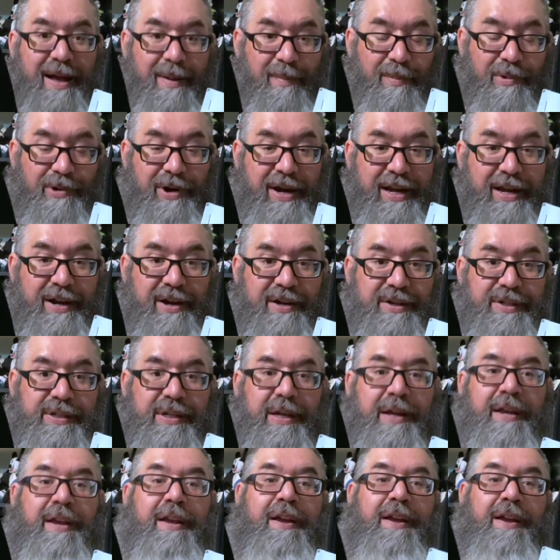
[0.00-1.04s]
more ears
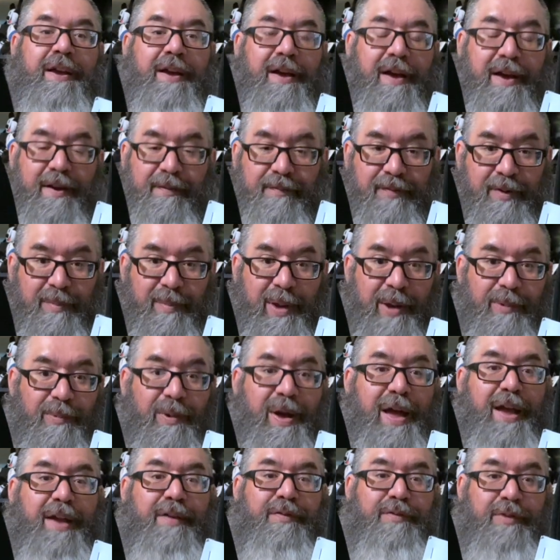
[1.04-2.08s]
for my
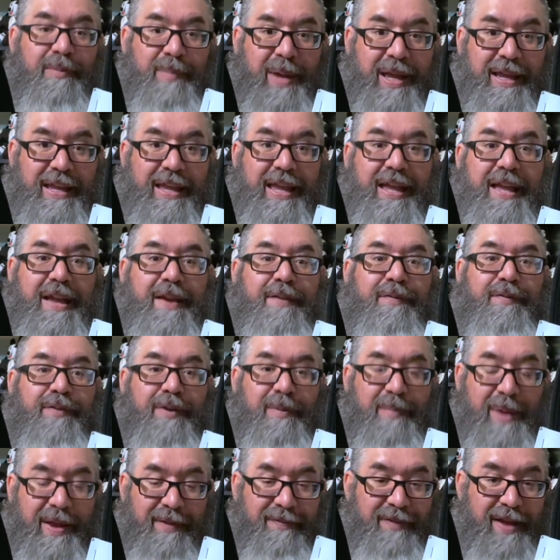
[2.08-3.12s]
wife, for my kid, for
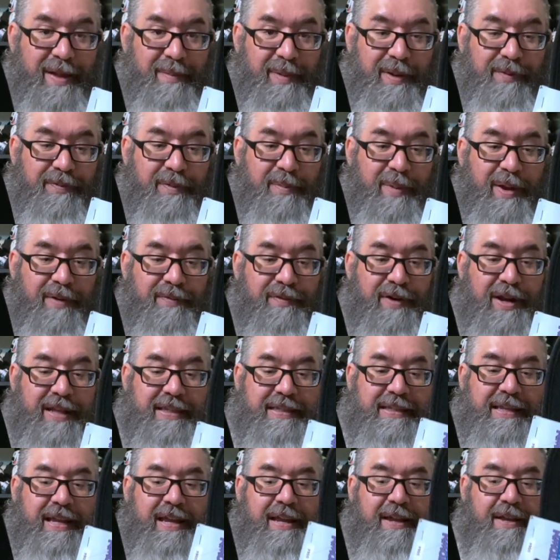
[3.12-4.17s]
my family, for my
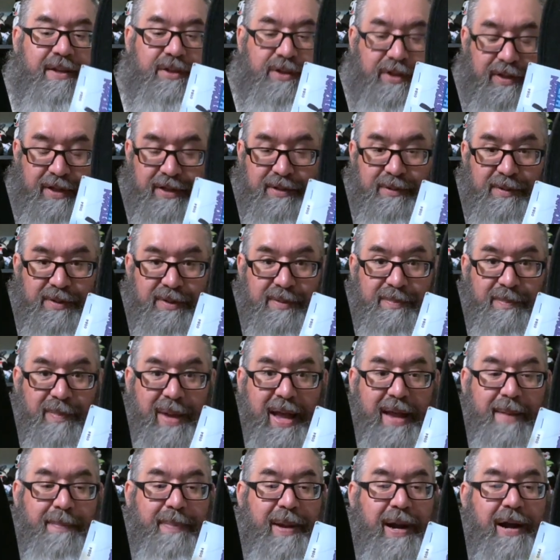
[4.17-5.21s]
friends. So this was
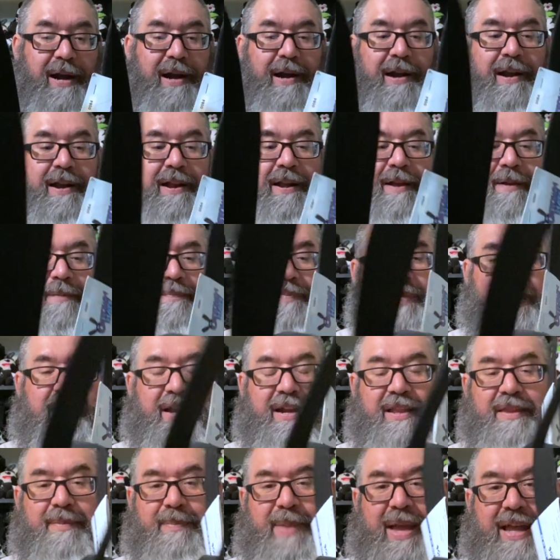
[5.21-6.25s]
my pair. And
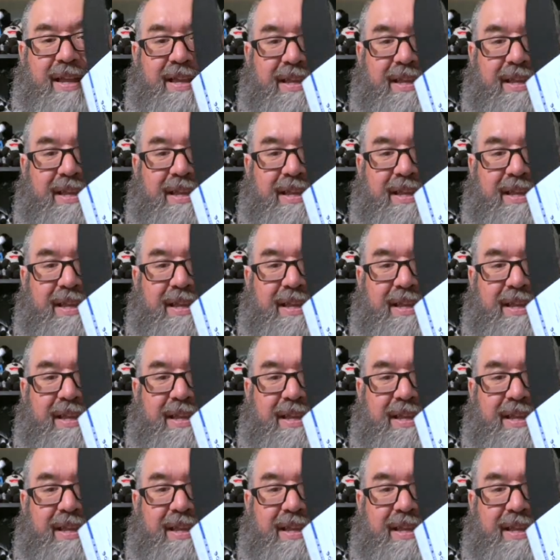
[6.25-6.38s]
on the back, you